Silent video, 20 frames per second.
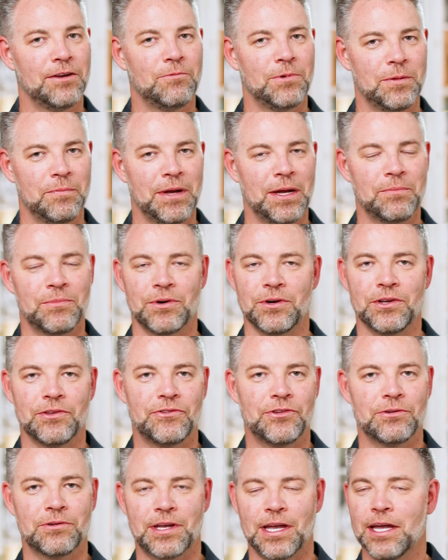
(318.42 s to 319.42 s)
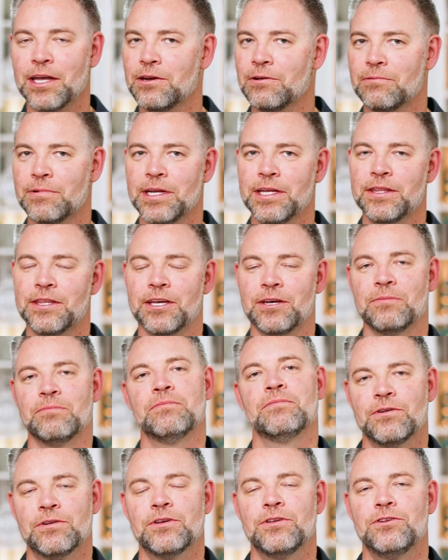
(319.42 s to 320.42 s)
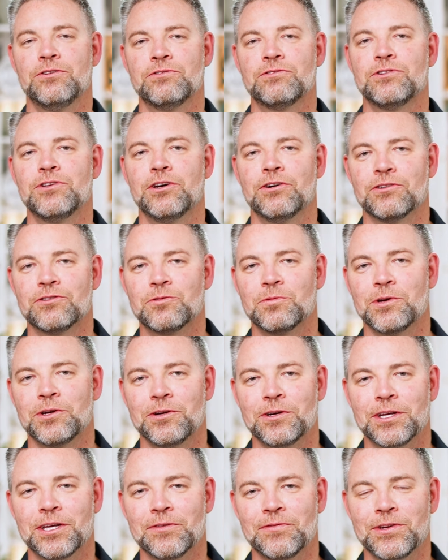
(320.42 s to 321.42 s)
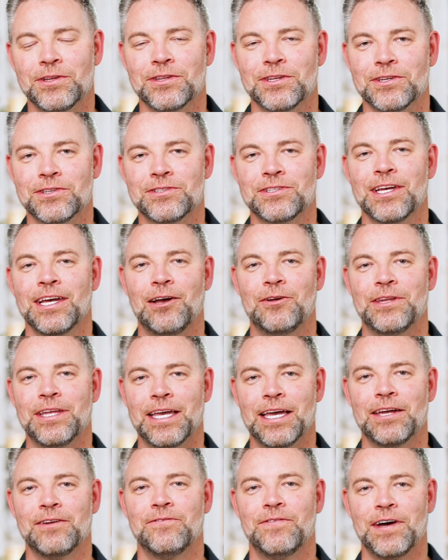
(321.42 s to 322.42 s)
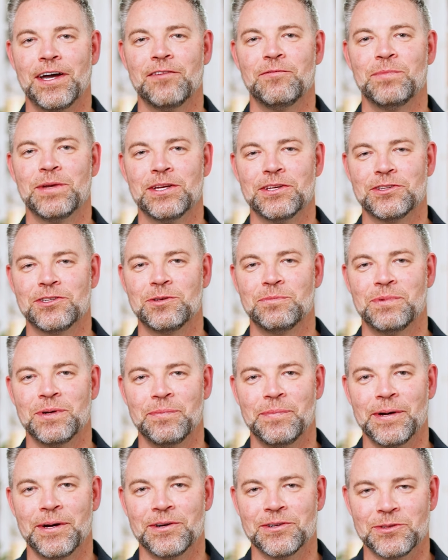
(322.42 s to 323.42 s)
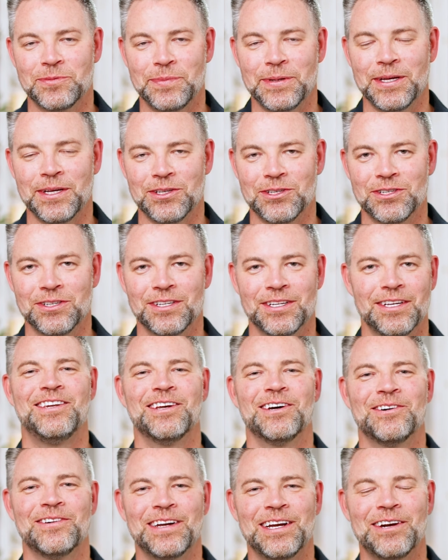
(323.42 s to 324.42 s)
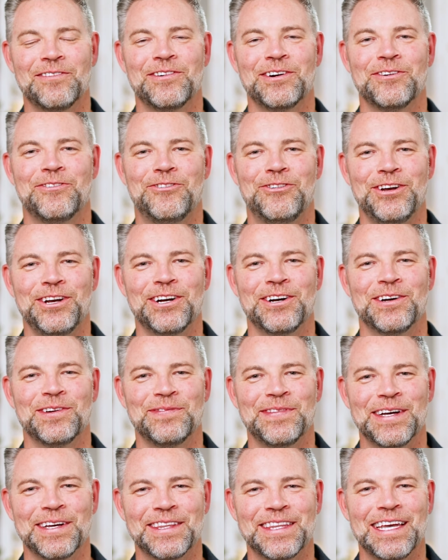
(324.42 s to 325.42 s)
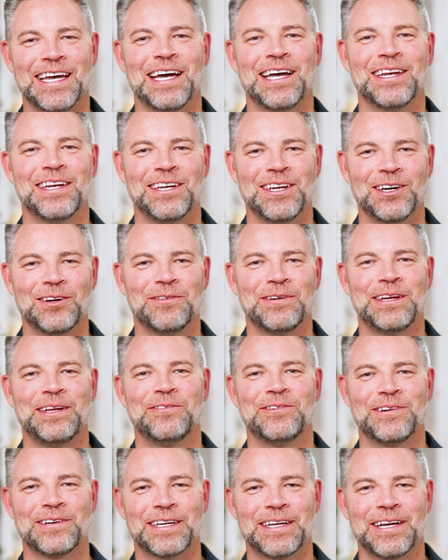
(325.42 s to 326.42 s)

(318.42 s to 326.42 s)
And remember, it's okay to read them. You can use notes while you're giving this "I only had 5 minutes to prepare" speech. Don't ever fear about that. Nobody will